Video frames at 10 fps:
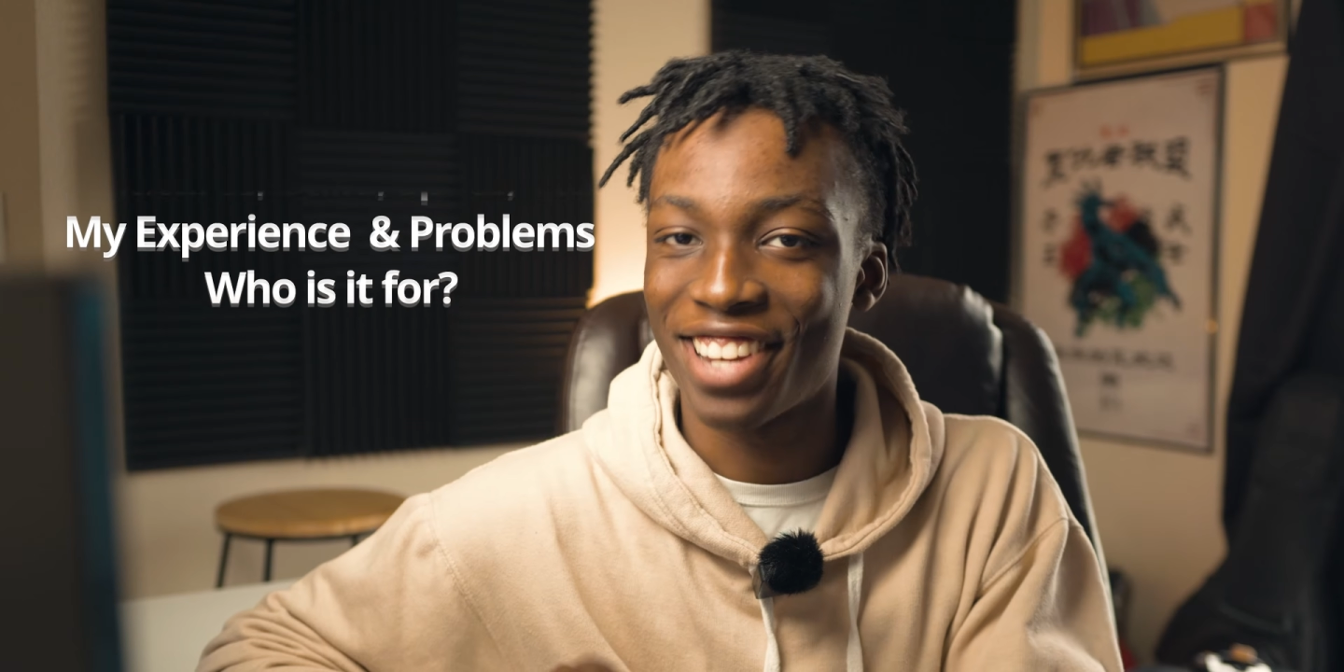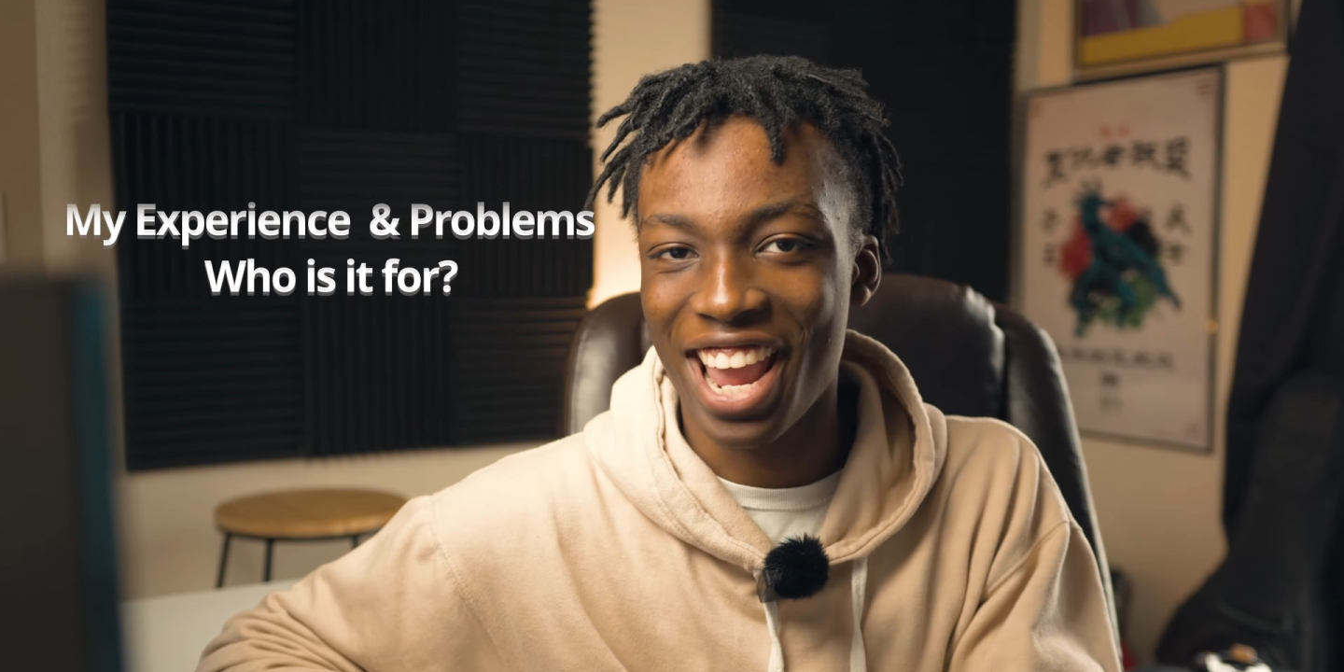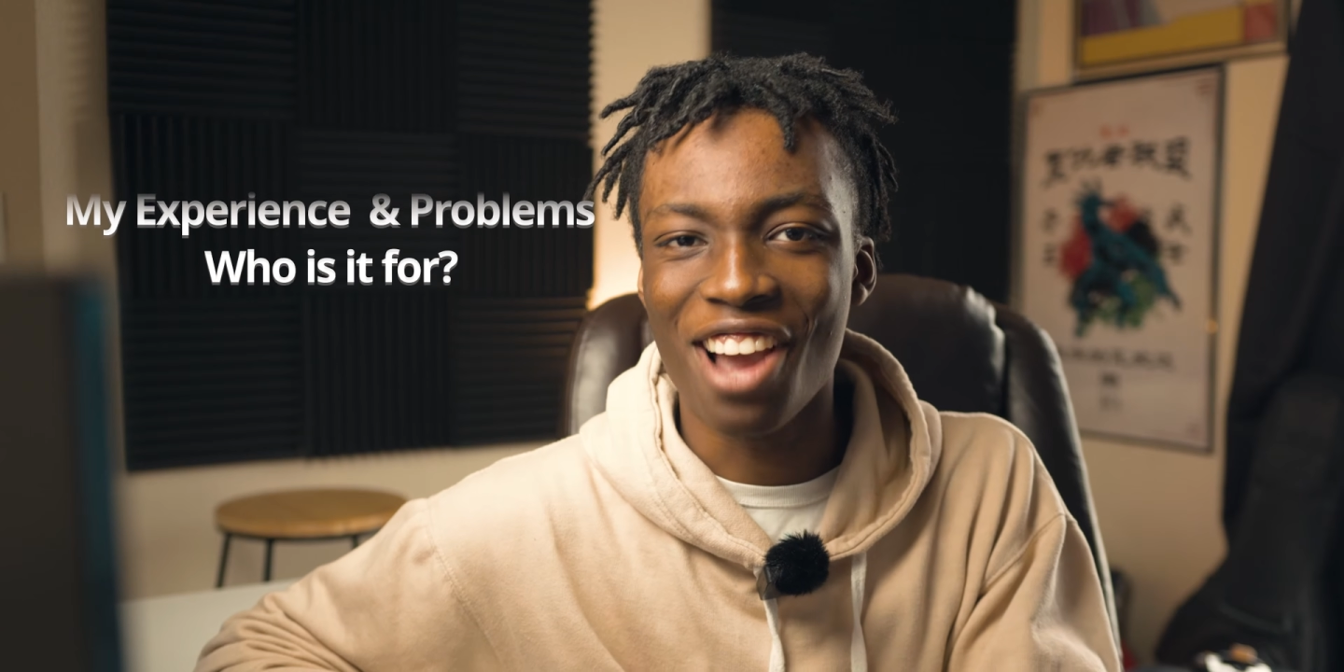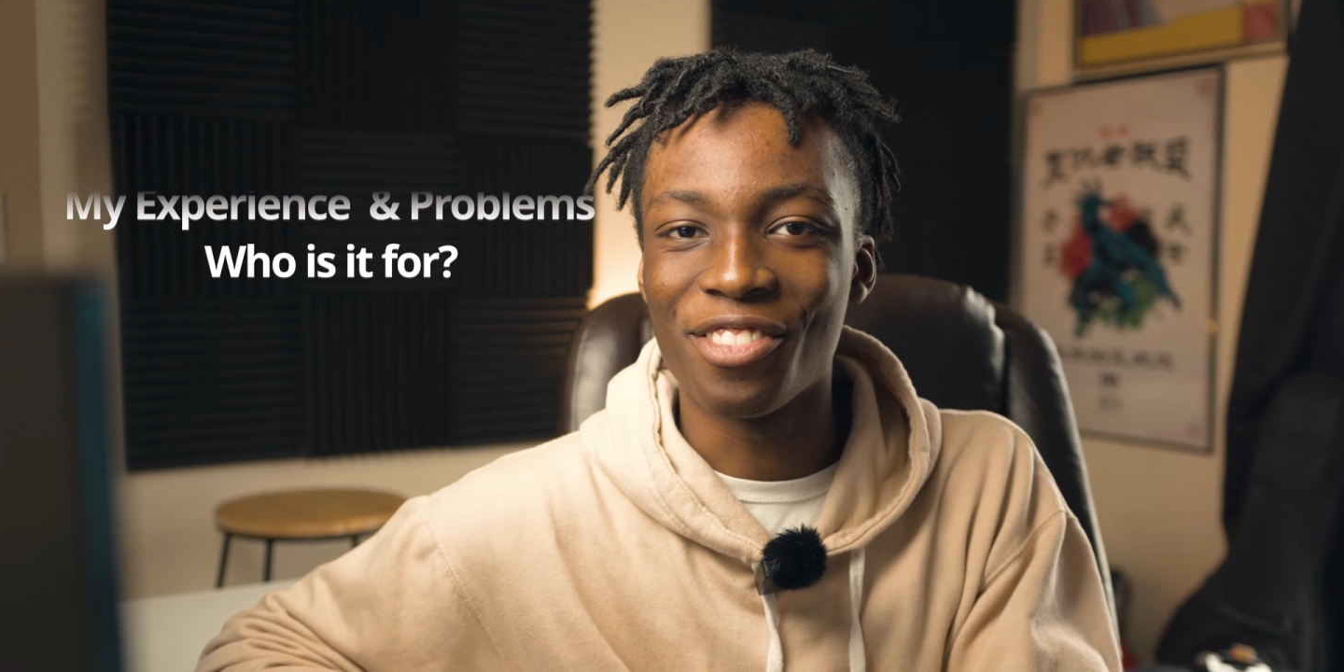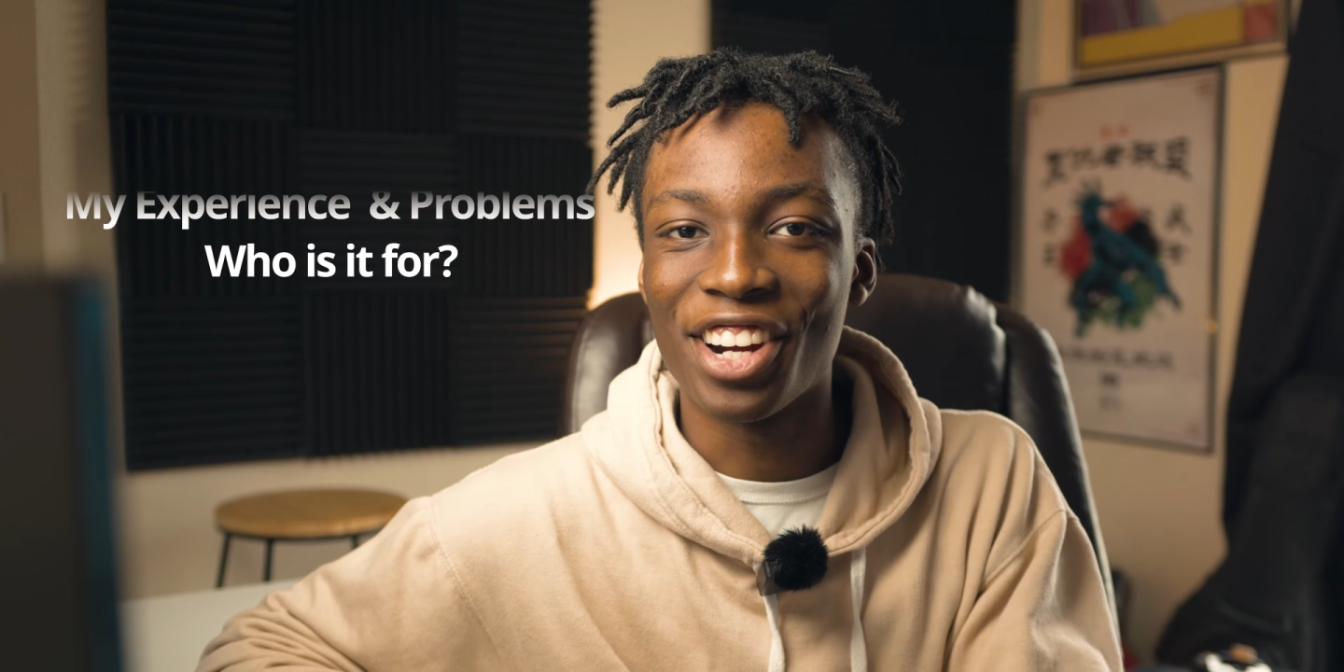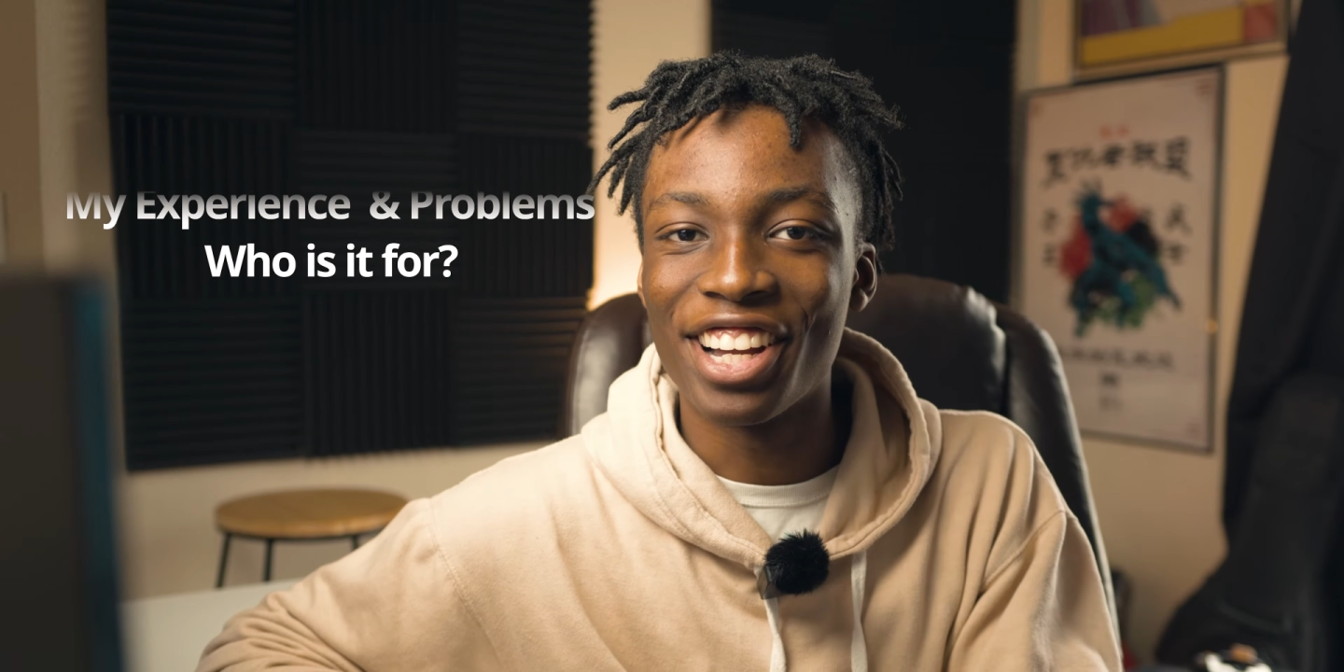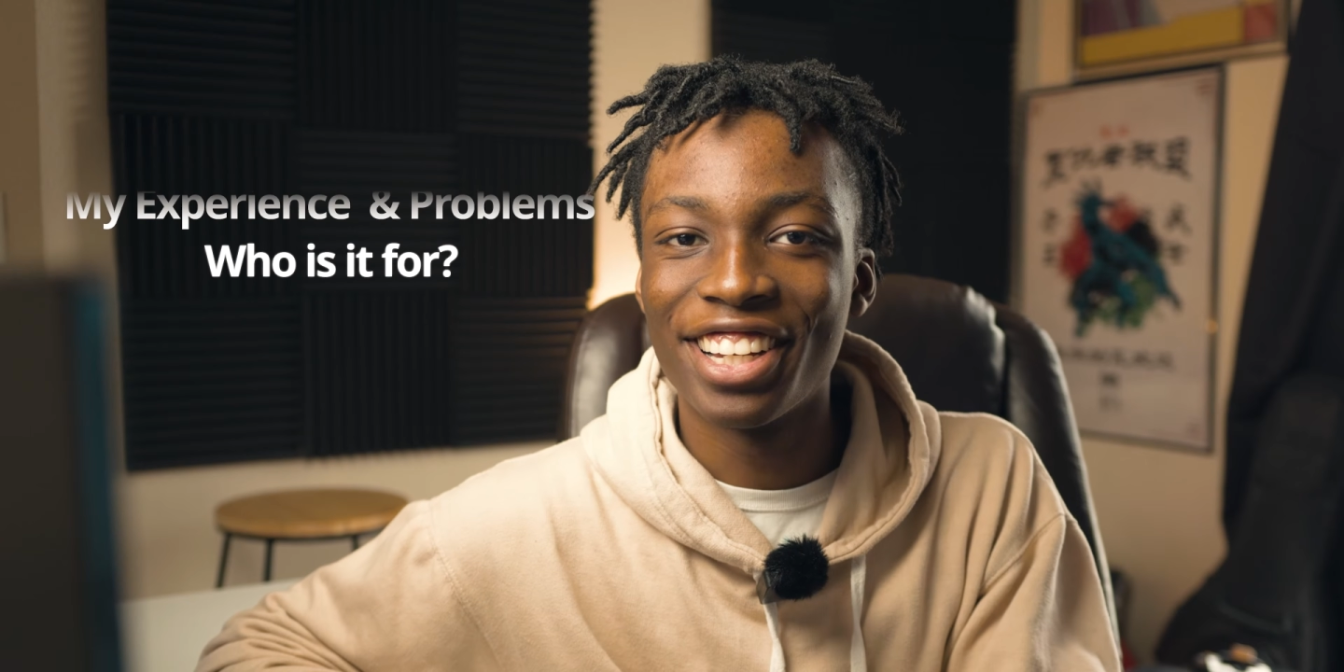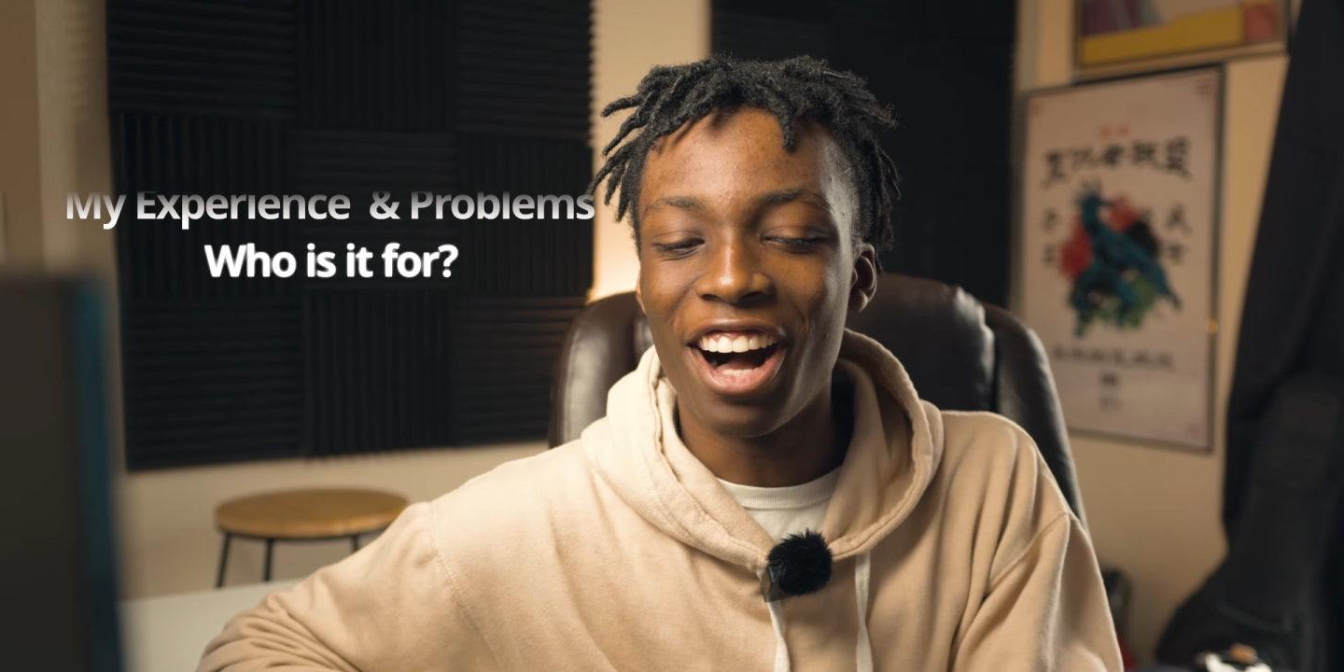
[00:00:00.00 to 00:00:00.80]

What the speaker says: camera,